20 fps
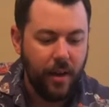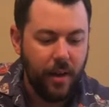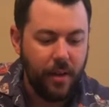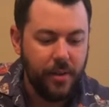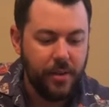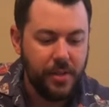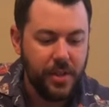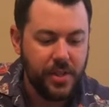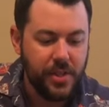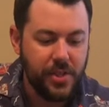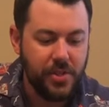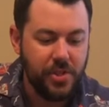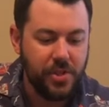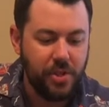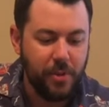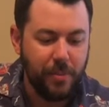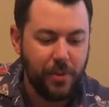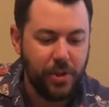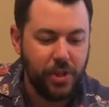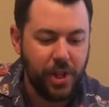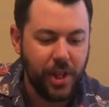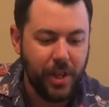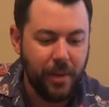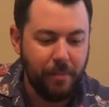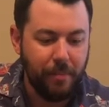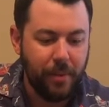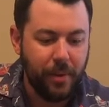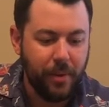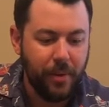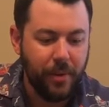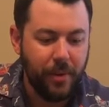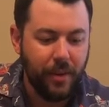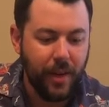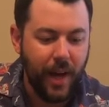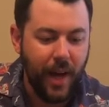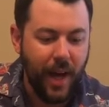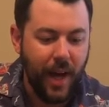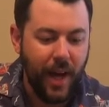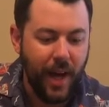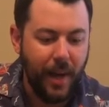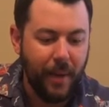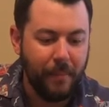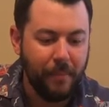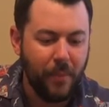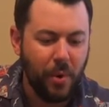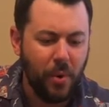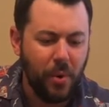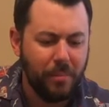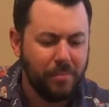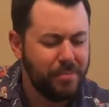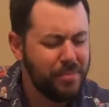This is super cheap, or